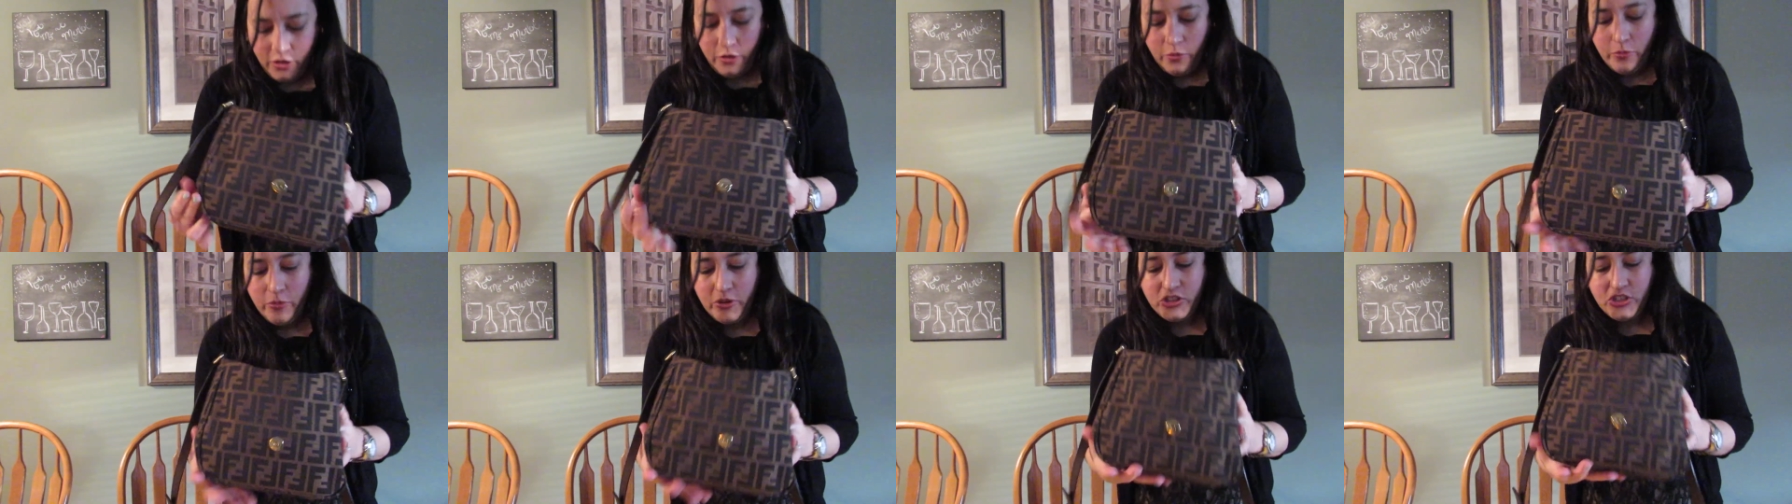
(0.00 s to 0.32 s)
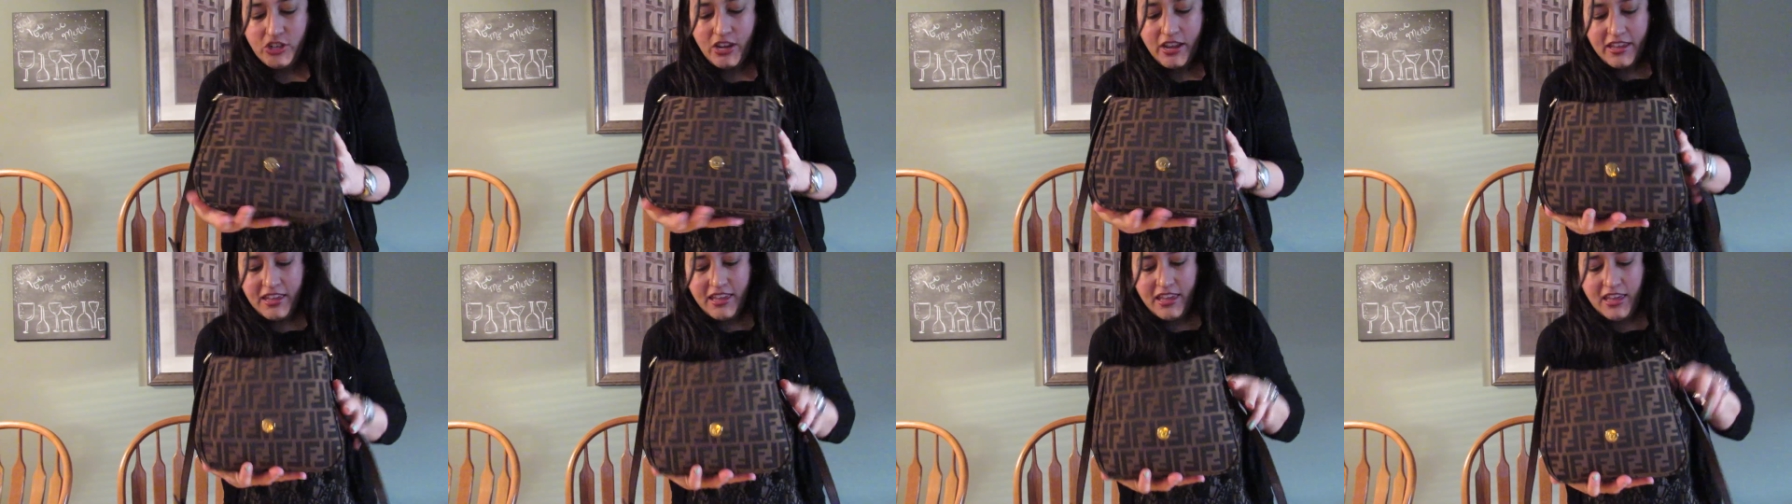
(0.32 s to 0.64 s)

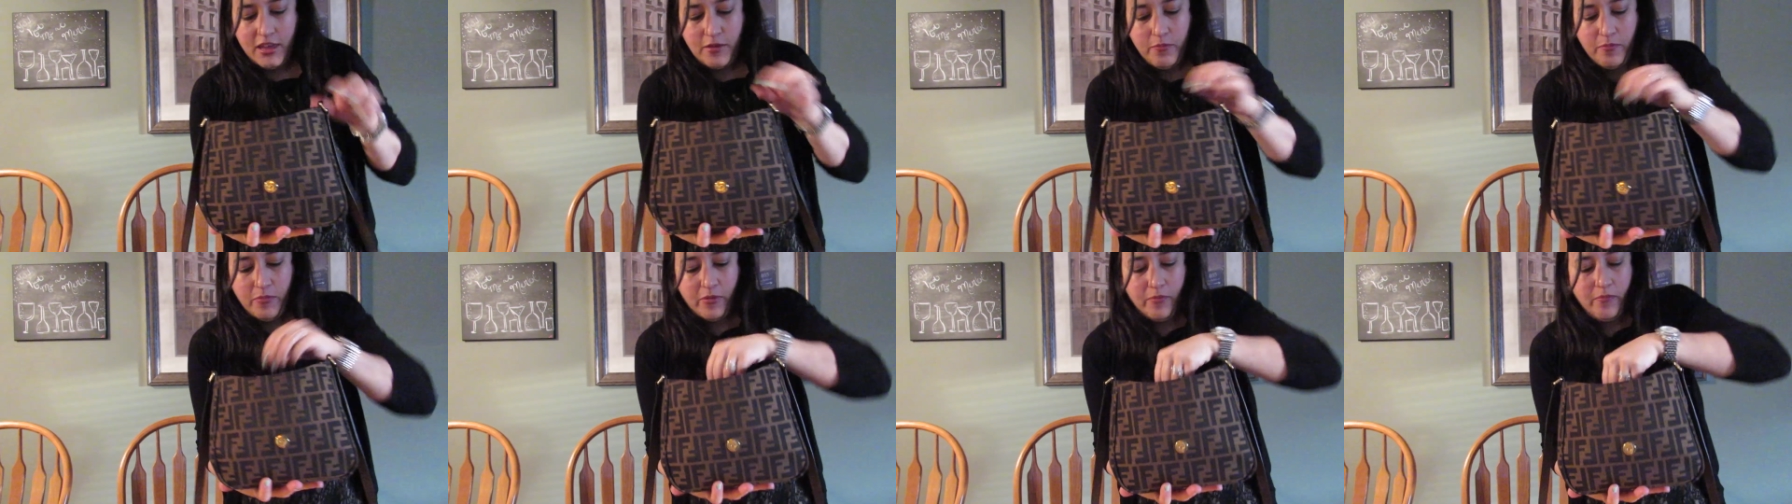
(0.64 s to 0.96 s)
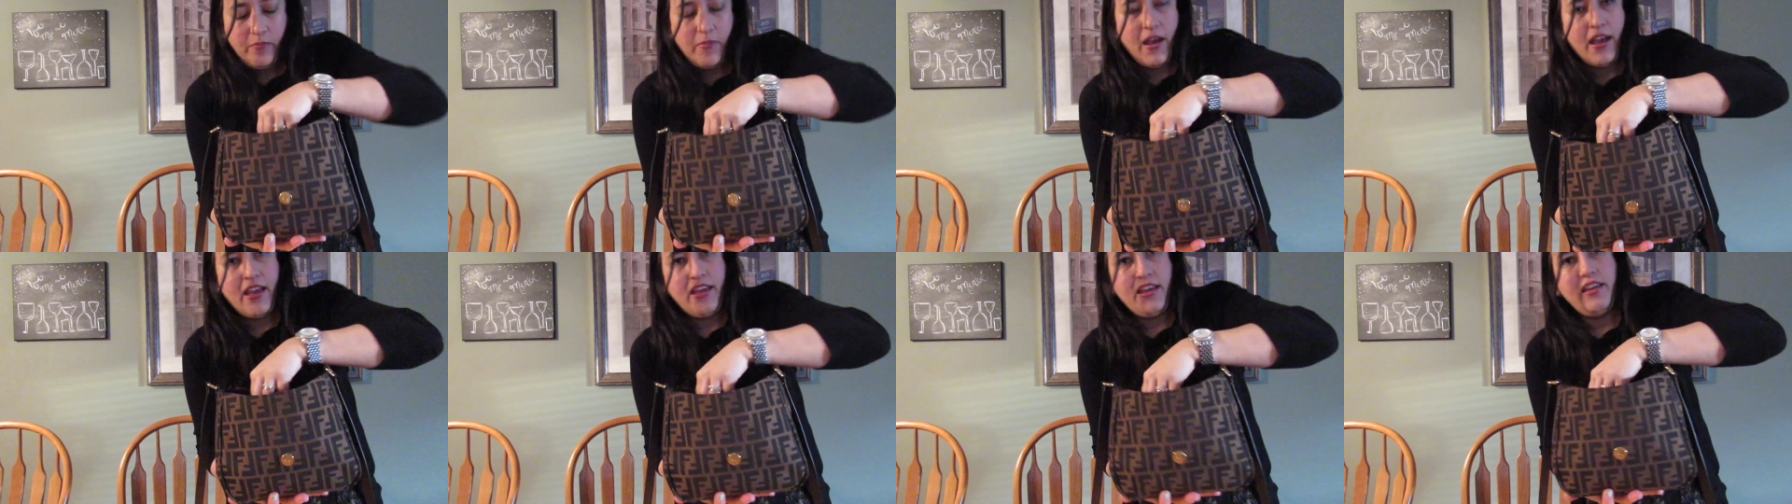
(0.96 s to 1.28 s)
which I keep
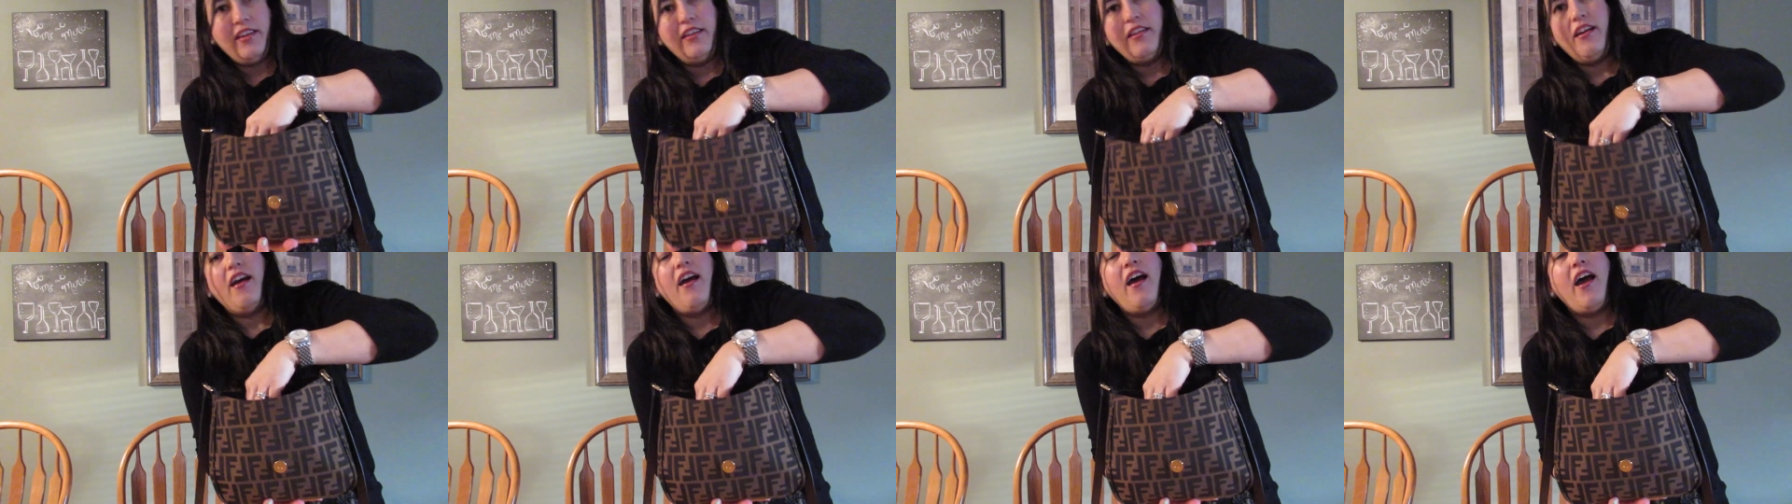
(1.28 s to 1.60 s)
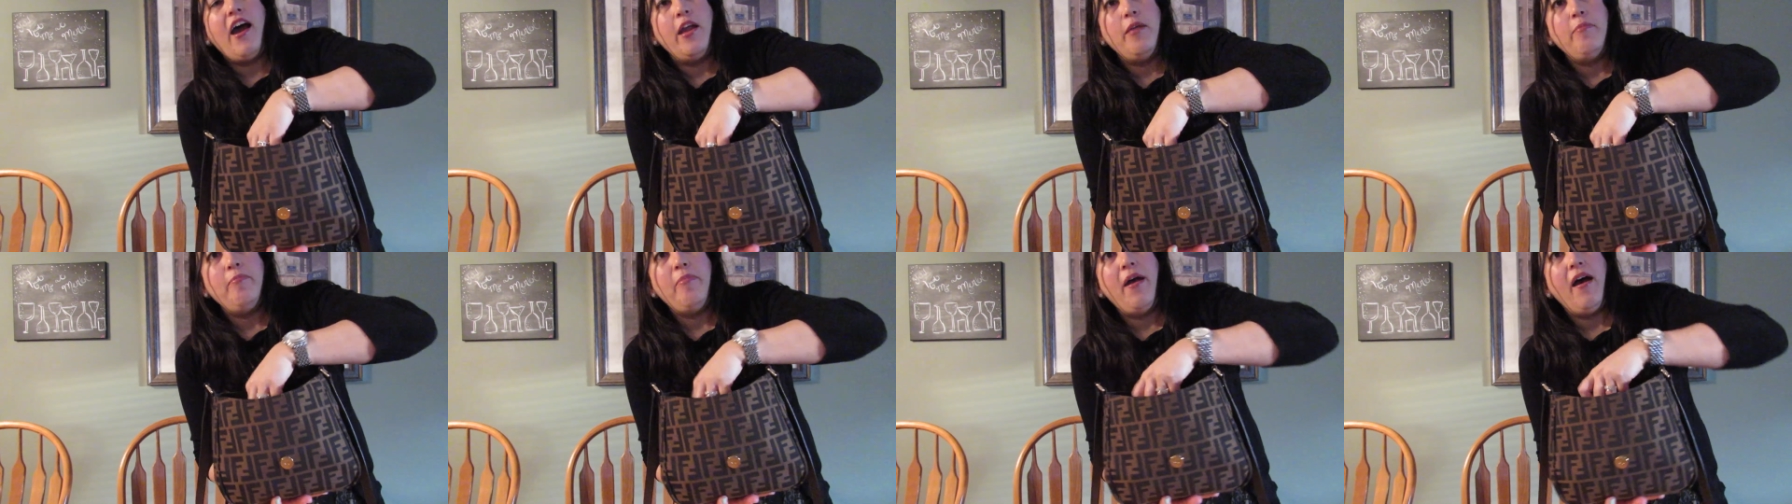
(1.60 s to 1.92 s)
my
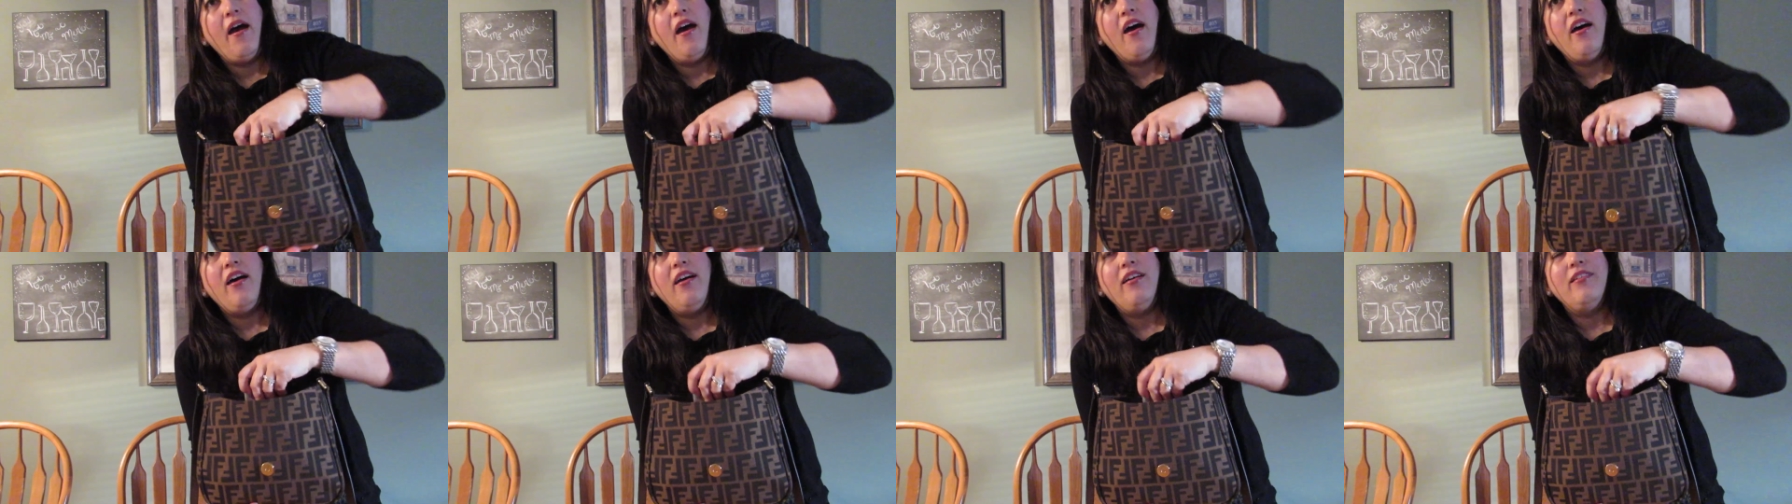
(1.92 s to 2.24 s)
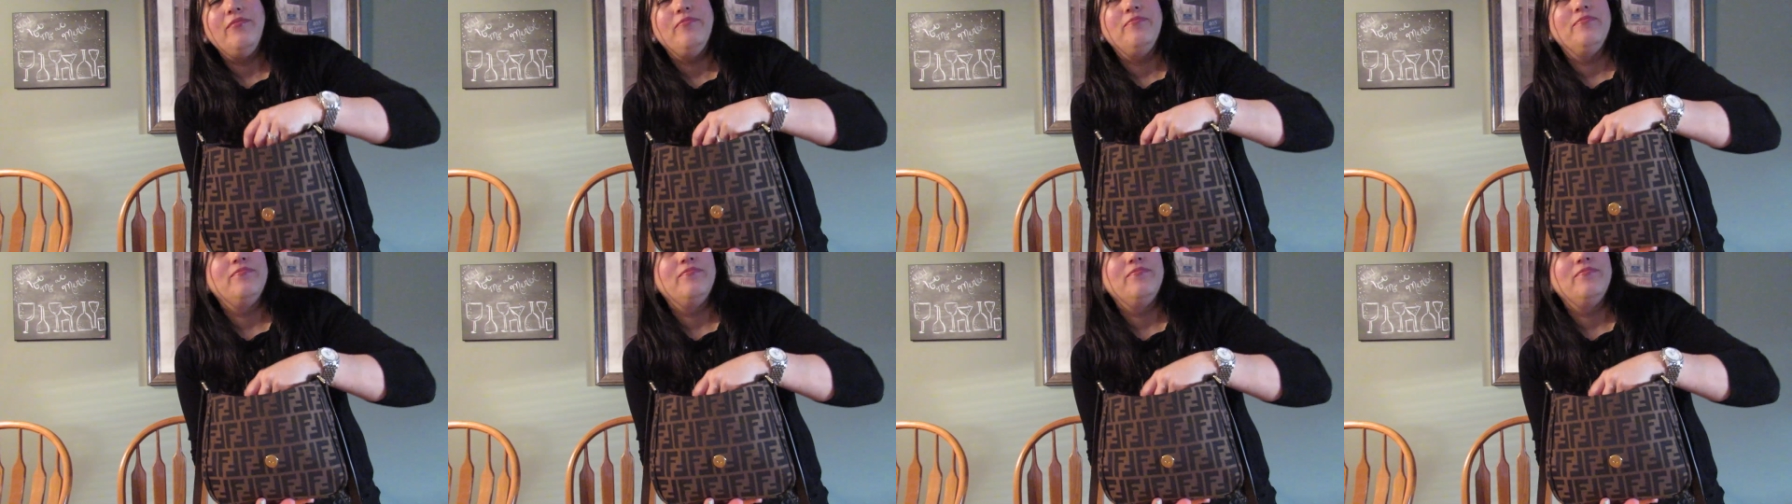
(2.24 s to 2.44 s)
iPod.